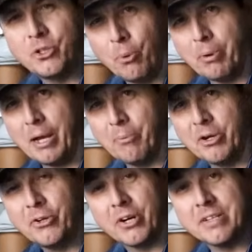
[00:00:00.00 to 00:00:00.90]
Don't buy
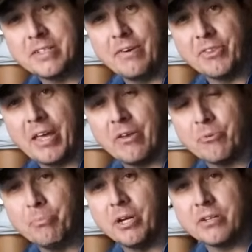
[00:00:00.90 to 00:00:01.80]
one. You're going to save
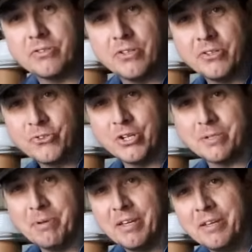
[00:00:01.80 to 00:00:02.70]
$1,000.
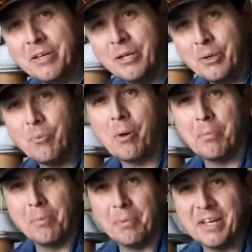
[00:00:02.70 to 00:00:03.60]
Trust me.
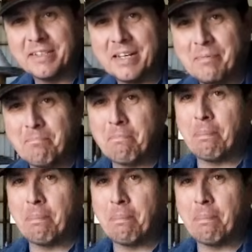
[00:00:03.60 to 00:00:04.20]
Welcome to Man Time.